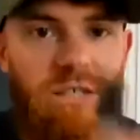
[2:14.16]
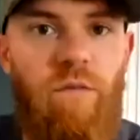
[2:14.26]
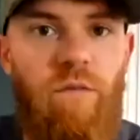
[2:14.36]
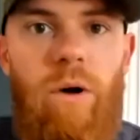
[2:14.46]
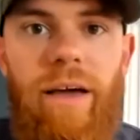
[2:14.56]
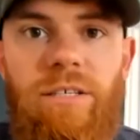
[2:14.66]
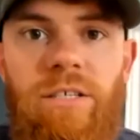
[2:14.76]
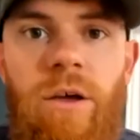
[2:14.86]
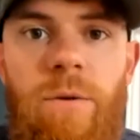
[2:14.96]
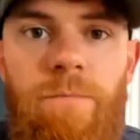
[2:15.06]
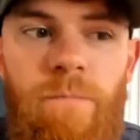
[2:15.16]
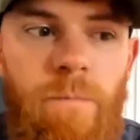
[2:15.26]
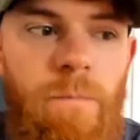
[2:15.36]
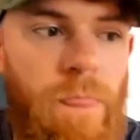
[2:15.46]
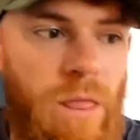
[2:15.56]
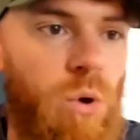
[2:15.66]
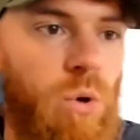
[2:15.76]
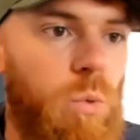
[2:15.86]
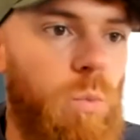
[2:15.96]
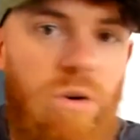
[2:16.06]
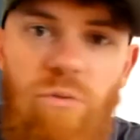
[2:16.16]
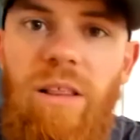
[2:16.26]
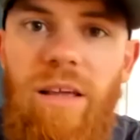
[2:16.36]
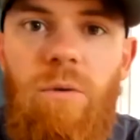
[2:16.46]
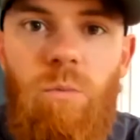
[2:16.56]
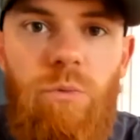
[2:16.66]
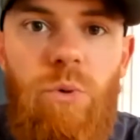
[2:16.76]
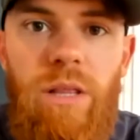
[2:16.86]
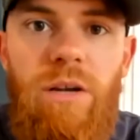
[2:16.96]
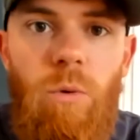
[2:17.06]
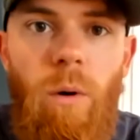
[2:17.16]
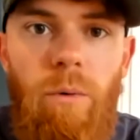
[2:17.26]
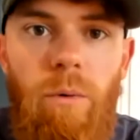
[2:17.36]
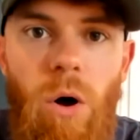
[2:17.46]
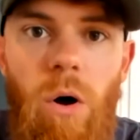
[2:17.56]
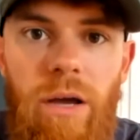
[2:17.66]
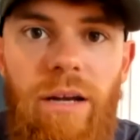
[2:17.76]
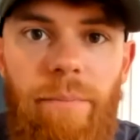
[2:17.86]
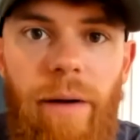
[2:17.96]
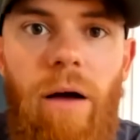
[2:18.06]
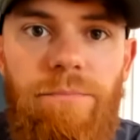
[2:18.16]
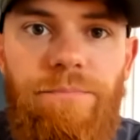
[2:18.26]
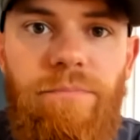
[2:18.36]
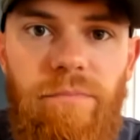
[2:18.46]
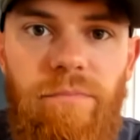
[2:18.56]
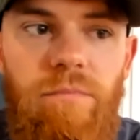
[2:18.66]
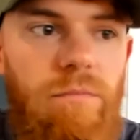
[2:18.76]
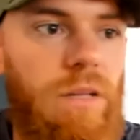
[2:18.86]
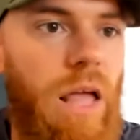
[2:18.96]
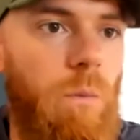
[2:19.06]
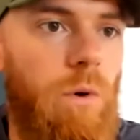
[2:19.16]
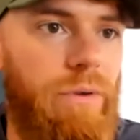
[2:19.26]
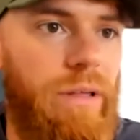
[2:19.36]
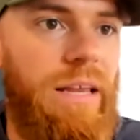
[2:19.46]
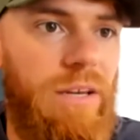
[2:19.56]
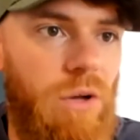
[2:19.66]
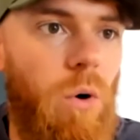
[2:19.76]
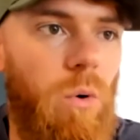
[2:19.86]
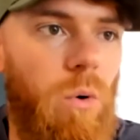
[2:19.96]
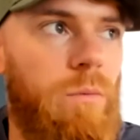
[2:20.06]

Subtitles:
focus, we really know what we're talking about. And we really know